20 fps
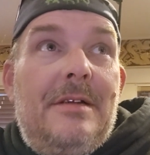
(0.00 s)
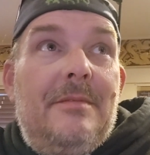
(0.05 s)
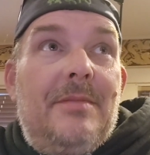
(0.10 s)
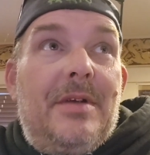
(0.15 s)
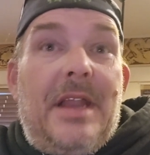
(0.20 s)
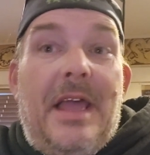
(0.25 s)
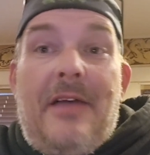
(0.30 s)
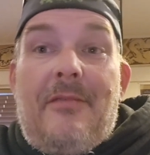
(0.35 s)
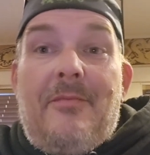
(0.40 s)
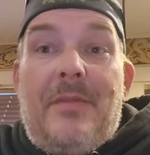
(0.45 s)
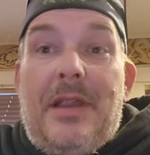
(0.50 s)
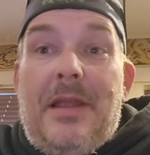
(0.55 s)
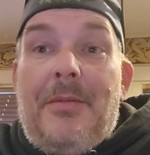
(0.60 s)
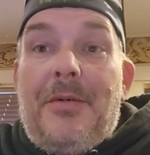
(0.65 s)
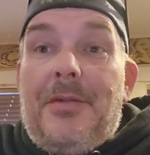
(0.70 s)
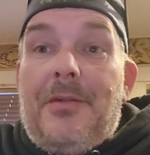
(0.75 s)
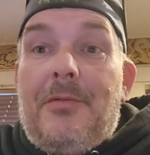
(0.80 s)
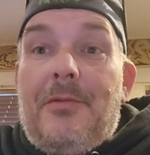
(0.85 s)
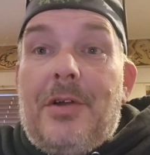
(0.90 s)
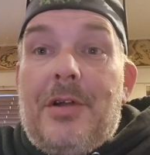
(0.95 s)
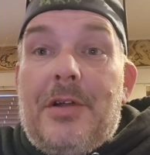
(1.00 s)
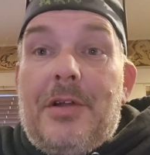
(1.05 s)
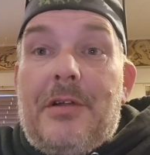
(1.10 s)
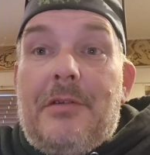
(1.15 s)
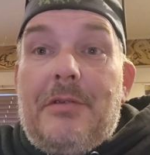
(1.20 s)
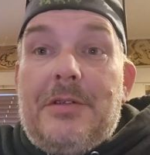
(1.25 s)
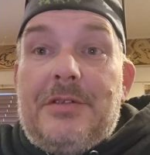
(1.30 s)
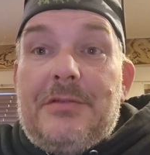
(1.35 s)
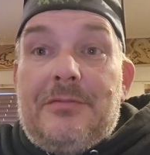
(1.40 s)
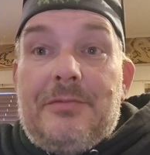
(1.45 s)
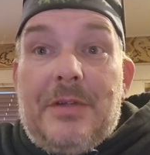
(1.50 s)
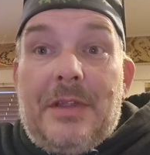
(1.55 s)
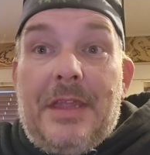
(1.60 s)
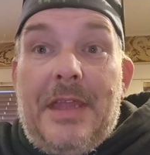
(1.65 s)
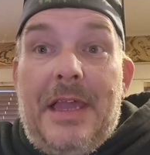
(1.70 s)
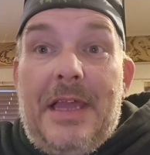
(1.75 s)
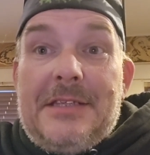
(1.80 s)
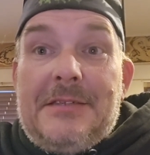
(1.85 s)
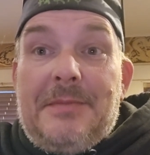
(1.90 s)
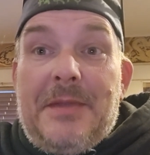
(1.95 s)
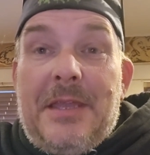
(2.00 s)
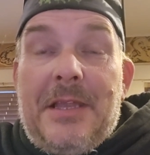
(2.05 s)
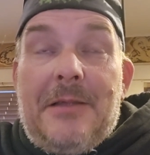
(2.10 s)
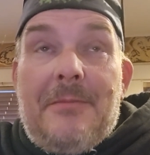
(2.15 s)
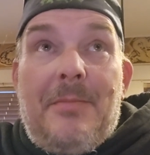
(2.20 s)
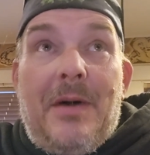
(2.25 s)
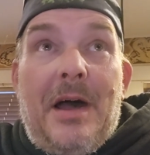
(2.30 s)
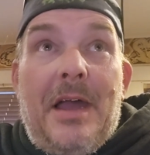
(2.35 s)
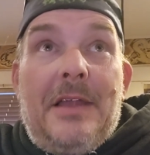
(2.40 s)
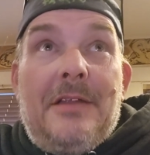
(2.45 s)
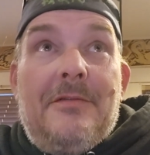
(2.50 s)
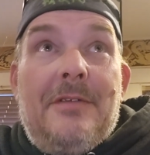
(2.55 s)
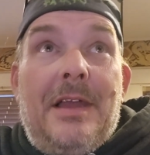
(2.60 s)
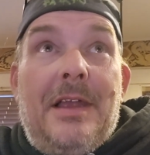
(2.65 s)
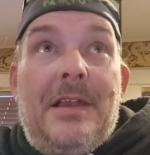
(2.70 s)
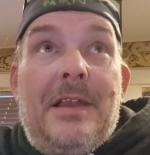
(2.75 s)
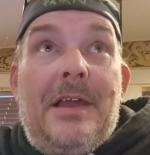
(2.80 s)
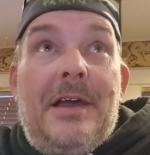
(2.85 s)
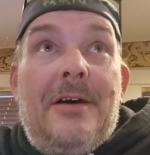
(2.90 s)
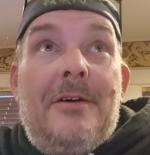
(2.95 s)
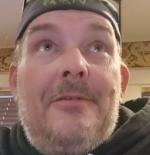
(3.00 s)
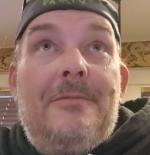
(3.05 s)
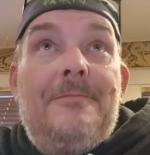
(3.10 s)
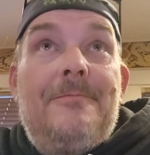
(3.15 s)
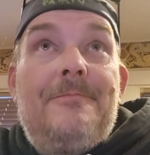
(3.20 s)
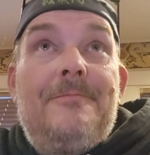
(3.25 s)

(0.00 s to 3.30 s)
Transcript: but I haven't been able to work, which really has me in a bind right now.